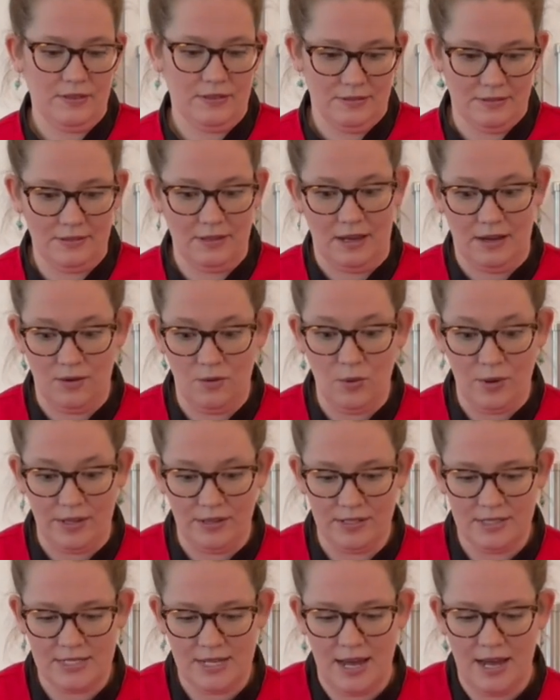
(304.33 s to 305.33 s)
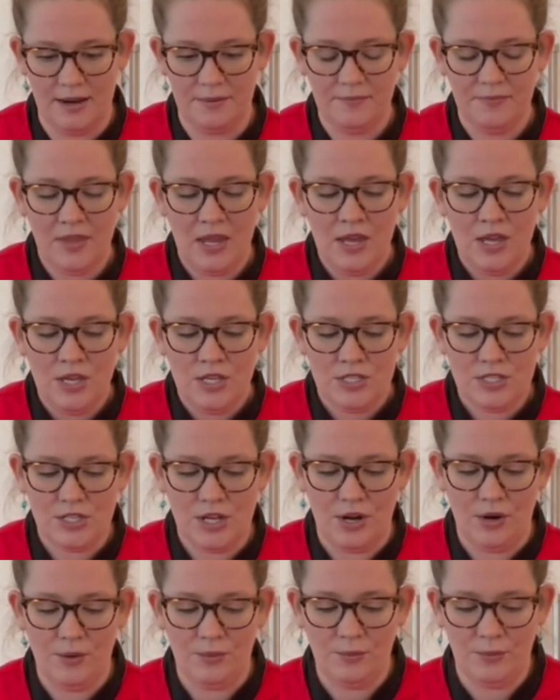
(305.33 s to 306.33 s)
the oil is hot.
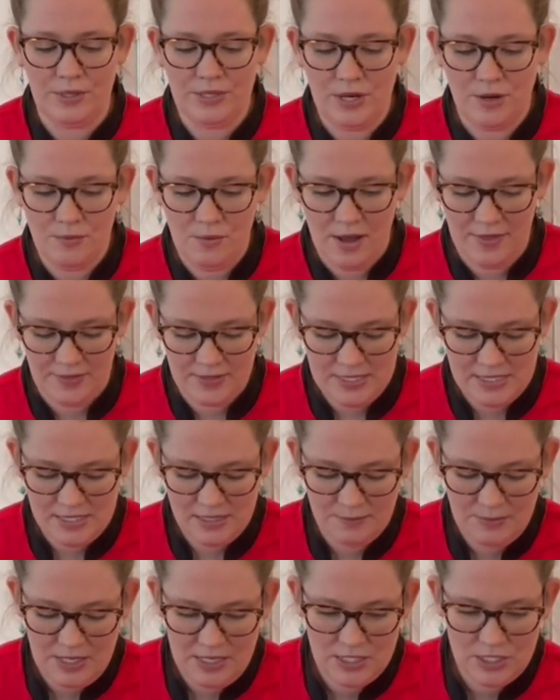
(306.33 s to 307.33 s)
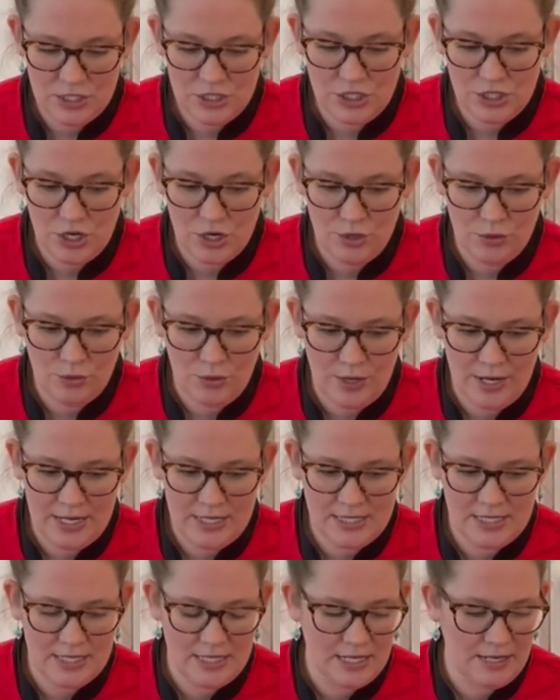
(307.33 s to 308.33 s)
So we don't want this to be so
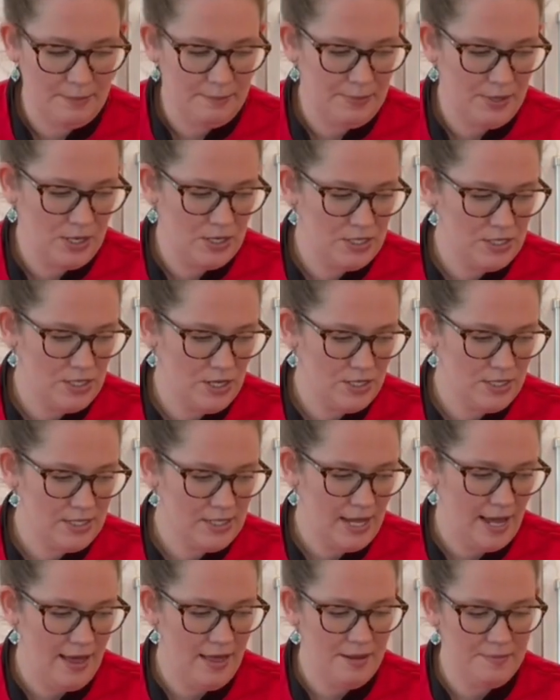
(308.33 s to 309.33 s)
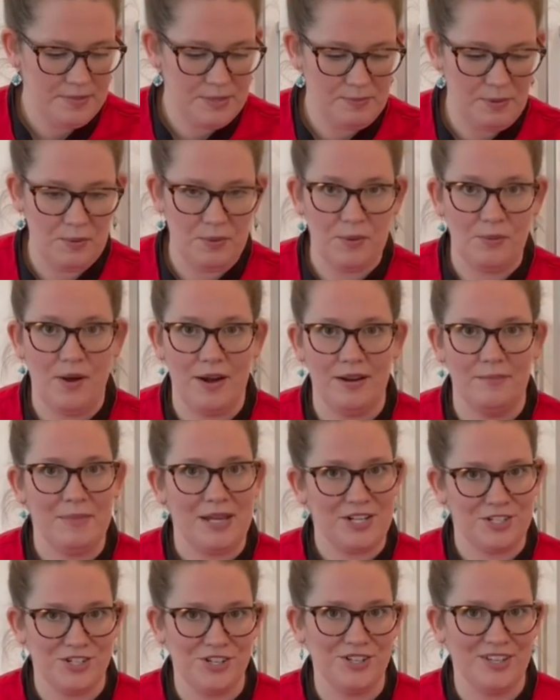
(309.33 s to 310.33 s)
crazy that it burns our scallops, but we want to
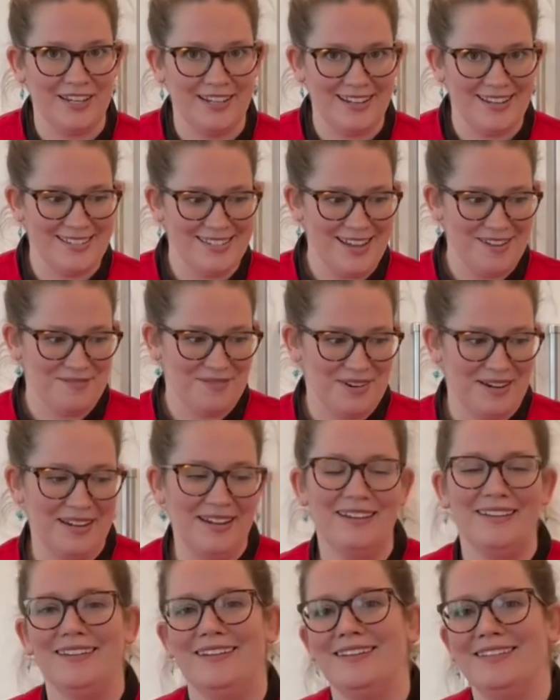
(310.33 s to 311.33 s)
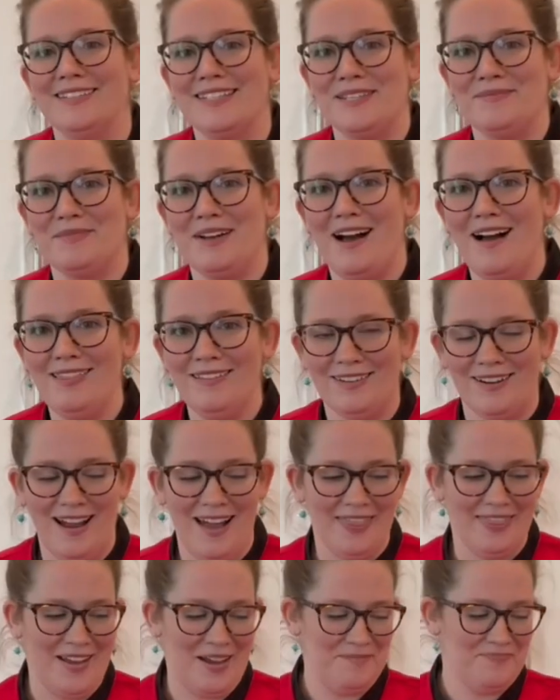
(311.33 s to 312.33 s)
make sure, like I said, we're getting some color
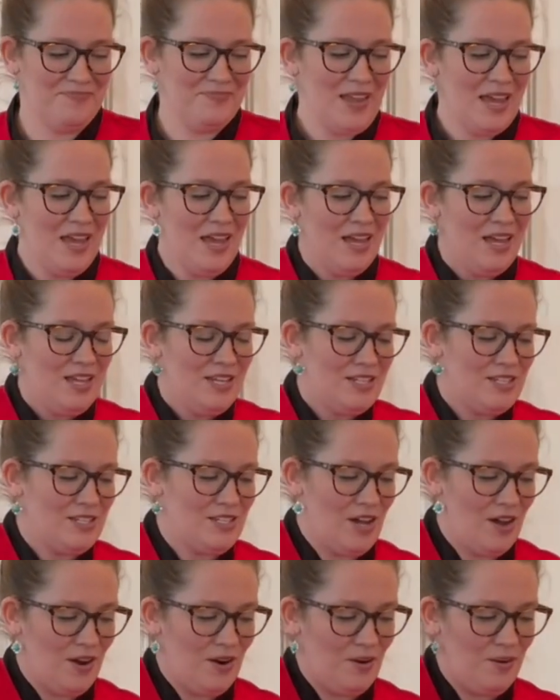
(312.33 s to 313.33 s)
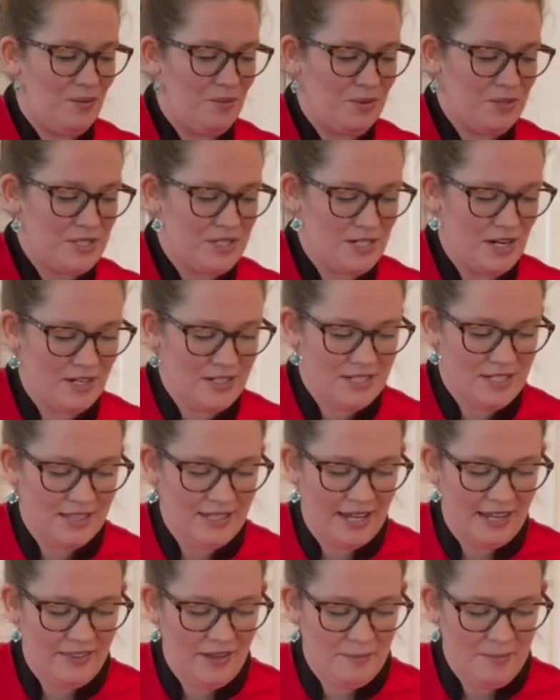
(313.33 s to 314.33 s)
on them. So we'll start to
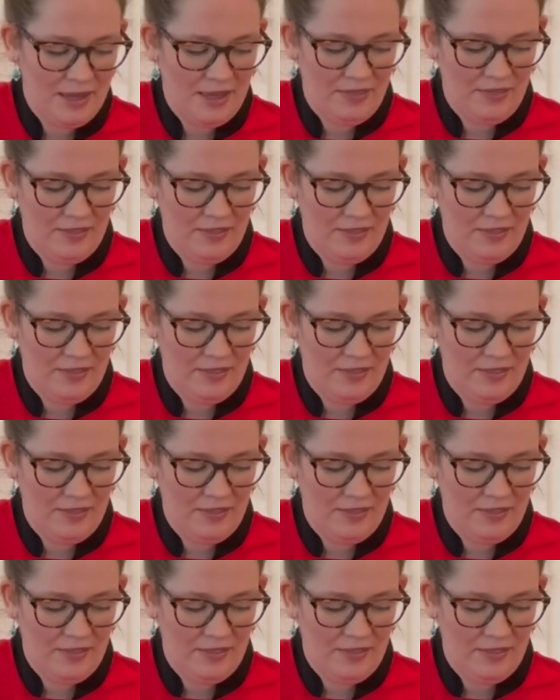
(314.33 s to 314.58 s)
lay them in